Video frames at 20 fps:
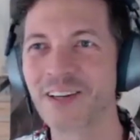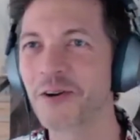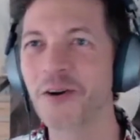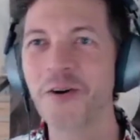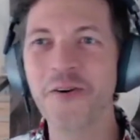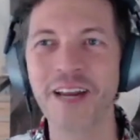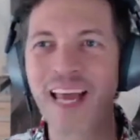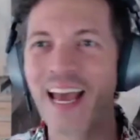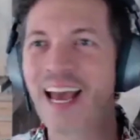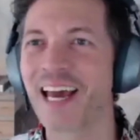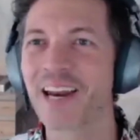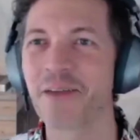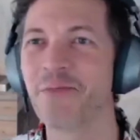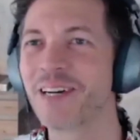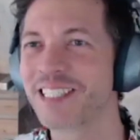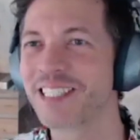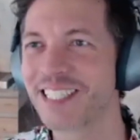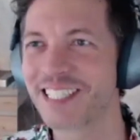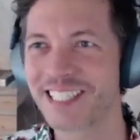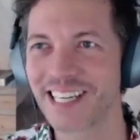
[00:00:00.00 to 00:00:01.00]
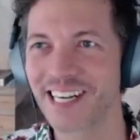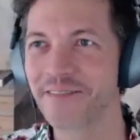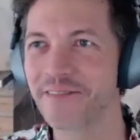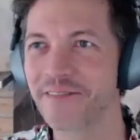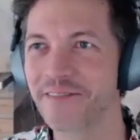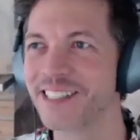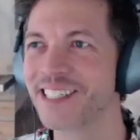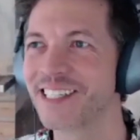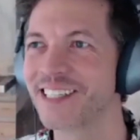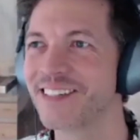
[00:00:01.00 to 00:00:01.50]
don't go and add a bunch of
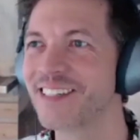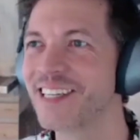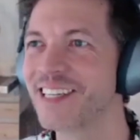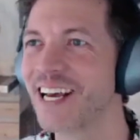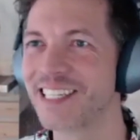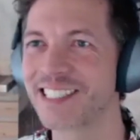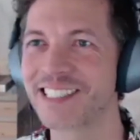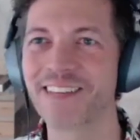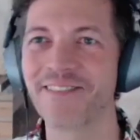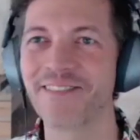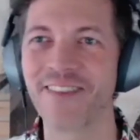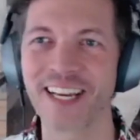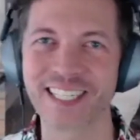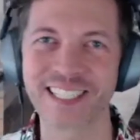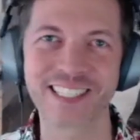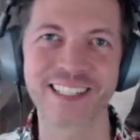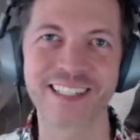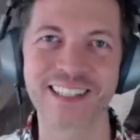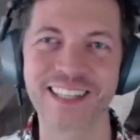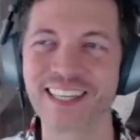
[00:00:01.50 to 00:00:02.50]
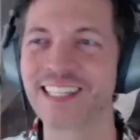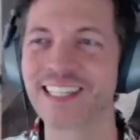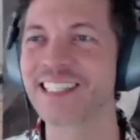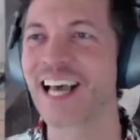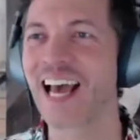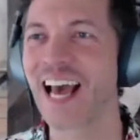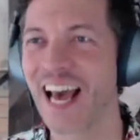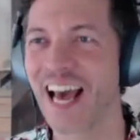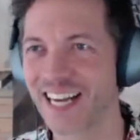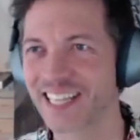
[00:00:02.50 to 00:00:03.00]
stuff until you test and make sure
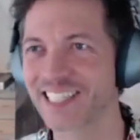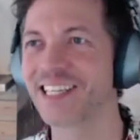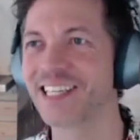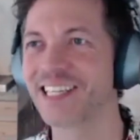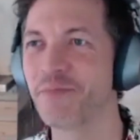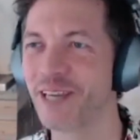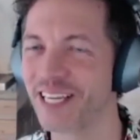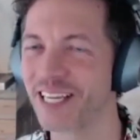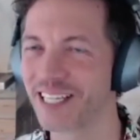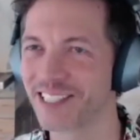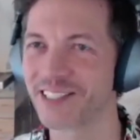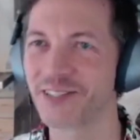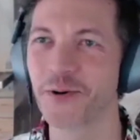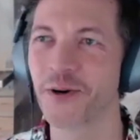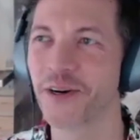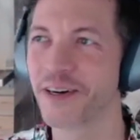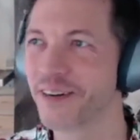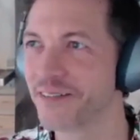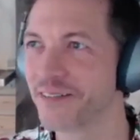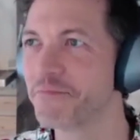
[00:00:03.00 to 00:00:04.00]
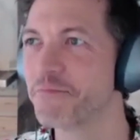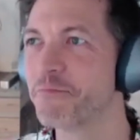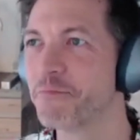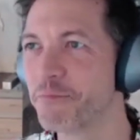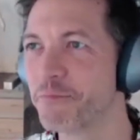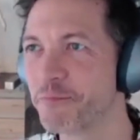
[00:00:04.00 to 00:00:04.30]
that it's actually being stored.